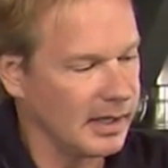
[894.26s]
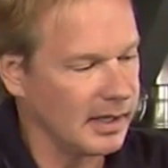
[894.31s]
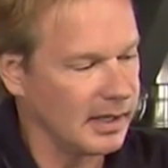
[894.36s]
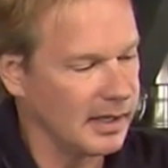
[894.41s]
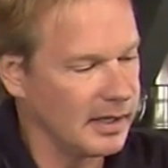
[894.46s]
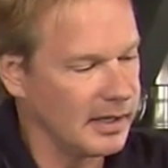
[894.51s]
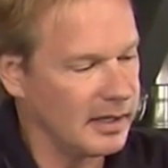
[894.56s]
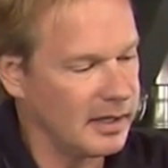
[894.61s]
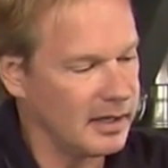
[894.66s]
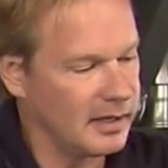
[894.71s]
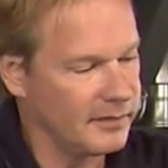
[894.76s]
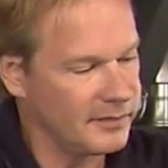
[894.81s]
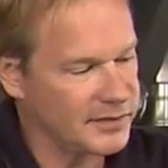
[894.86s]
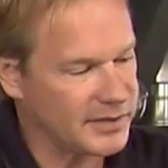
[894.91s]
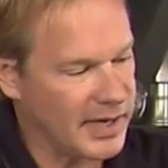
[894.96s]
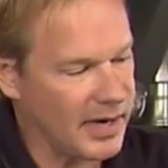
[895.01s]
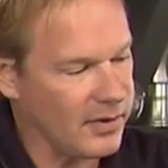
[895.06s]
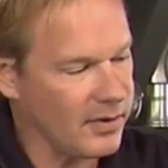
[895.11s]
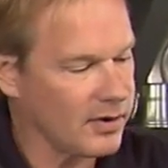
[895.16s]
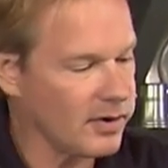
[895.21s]
Love
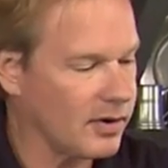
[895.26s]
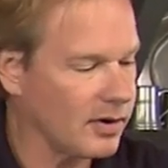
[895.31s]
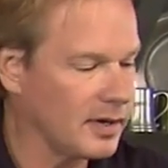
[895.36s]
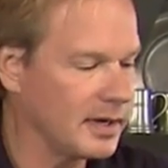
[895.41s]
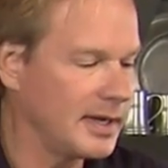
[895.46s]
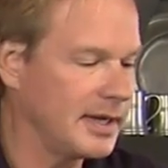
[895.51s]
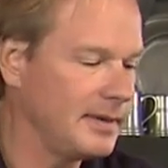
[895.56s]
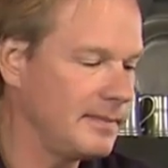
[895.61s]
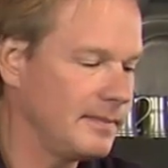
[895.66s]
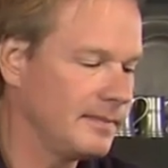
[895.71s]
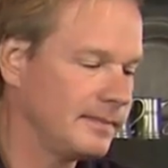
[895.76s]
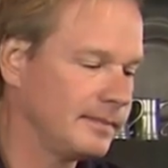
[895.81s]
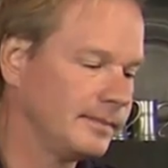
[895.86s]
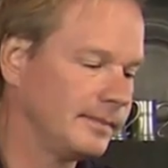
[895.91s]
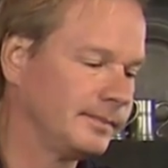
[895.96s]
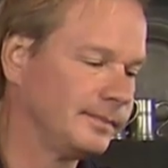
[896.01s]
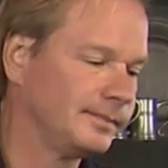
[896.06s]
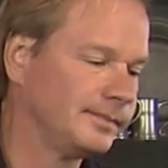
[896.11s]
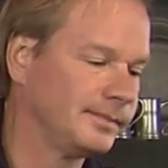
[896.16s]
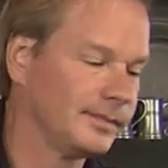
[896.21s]
sour cream.
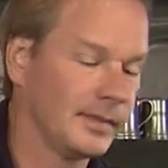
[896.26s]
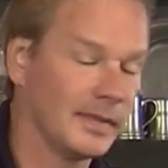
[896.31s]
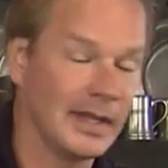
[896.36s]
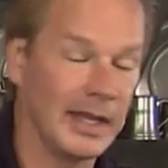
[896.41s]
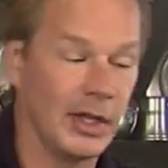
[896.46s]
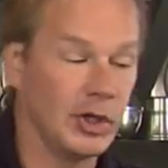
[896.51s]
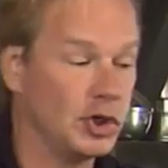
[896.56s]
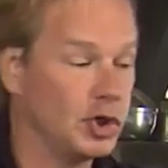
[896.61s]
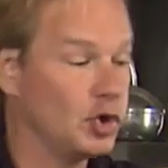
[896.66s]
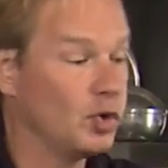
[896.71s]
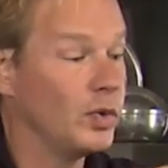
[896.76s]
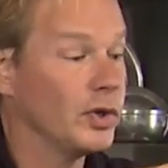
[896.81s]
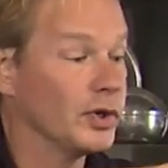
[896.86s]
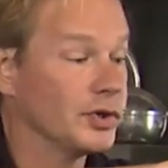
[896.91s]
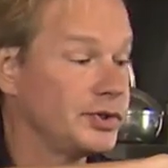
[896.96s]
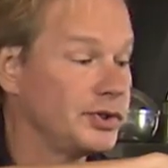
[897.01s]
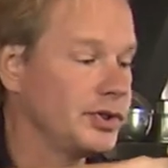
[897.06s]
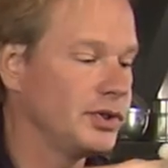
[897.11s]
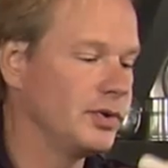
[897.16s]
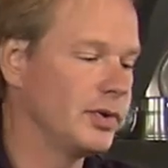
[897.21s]
And you will
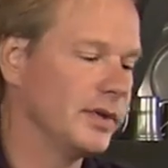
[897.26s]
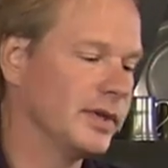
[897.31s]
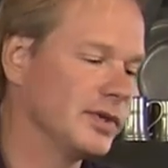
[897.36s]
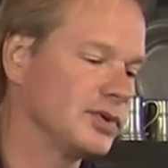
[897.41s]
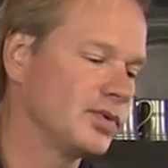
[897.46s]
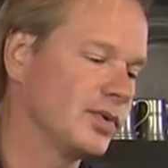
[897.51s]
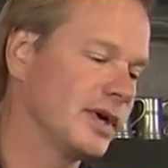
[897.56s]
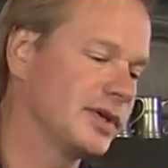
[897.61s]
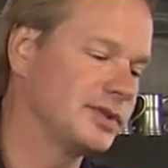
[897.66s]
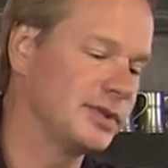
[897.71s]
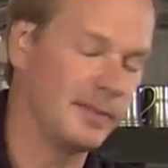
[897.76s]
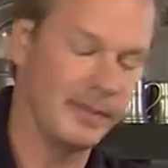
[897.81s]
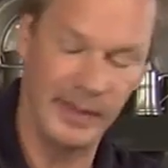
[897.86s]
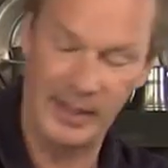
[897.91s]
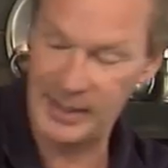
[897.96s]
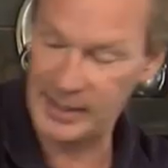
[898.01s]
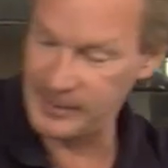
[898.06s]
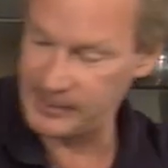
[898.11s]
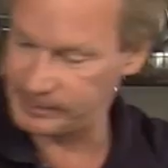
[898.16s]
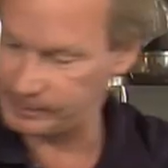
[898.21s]
too in this
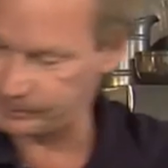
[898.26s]
recipe,